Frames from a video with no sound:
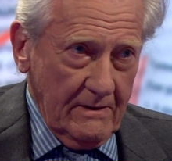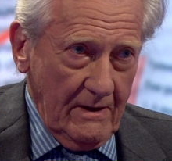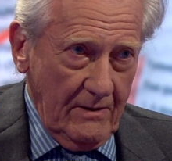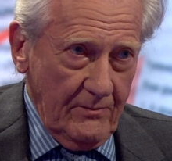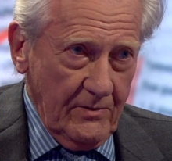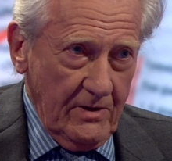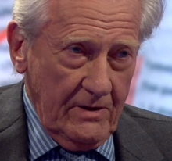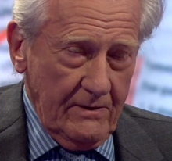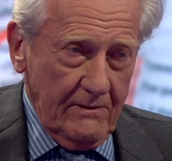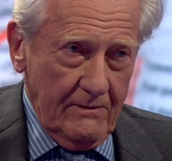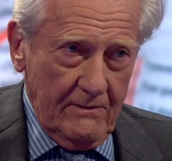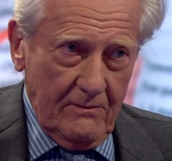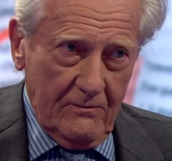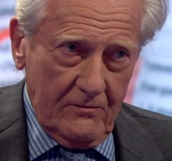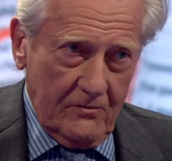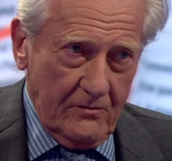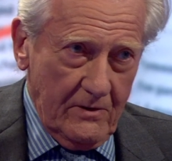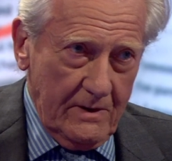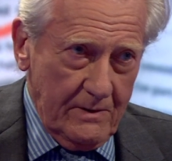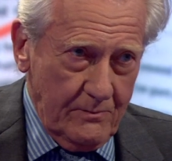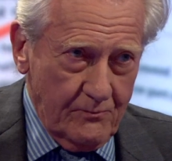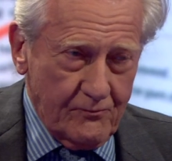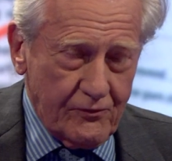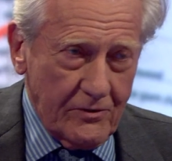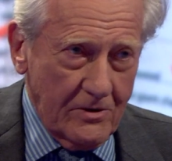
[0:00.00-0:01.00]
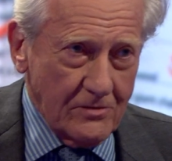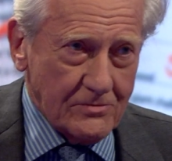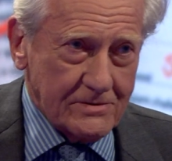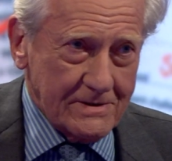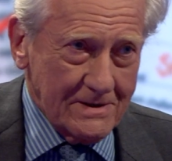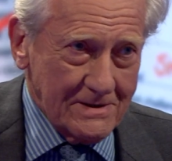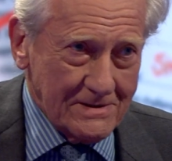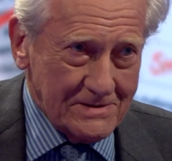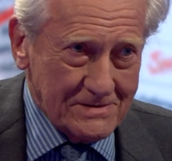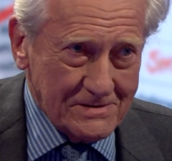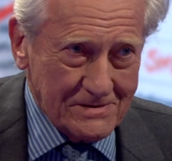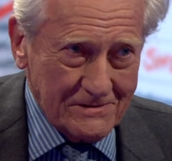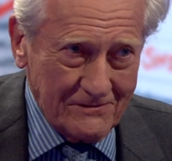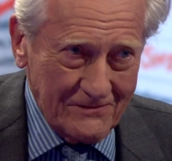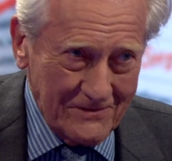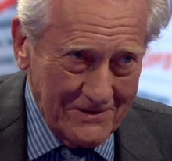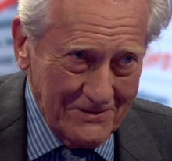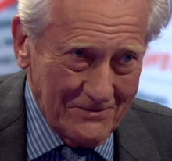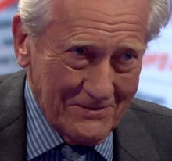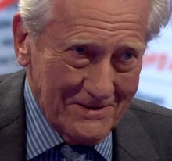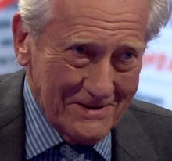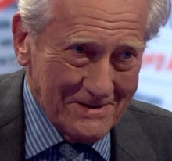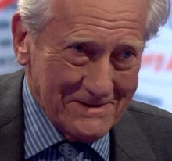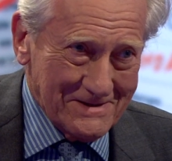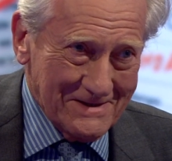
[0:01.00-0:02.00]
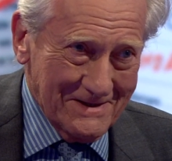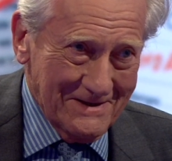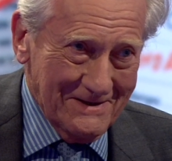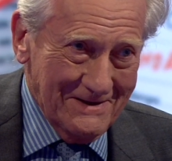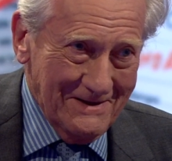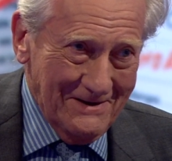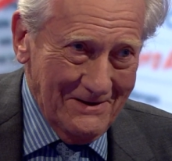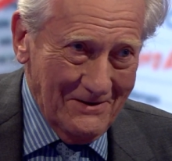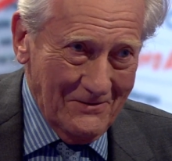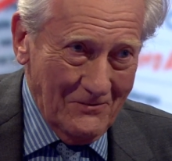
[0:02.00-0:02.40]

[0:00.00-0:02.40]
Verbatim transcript: I mean, great protests of unity.